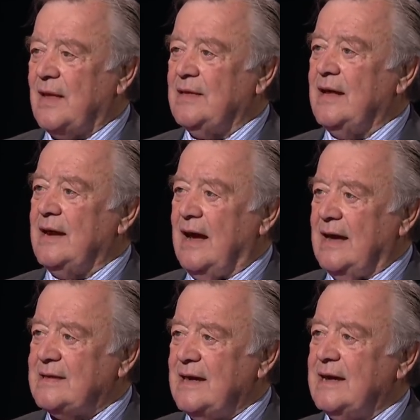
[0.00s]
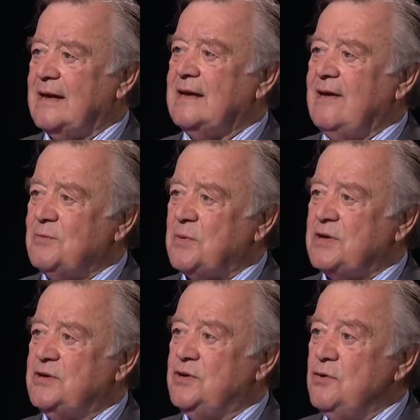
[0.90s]
that I think
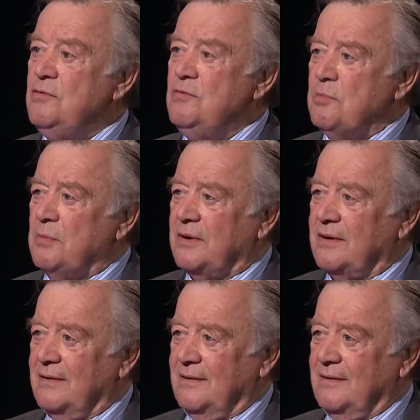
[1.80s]
everybody's doomed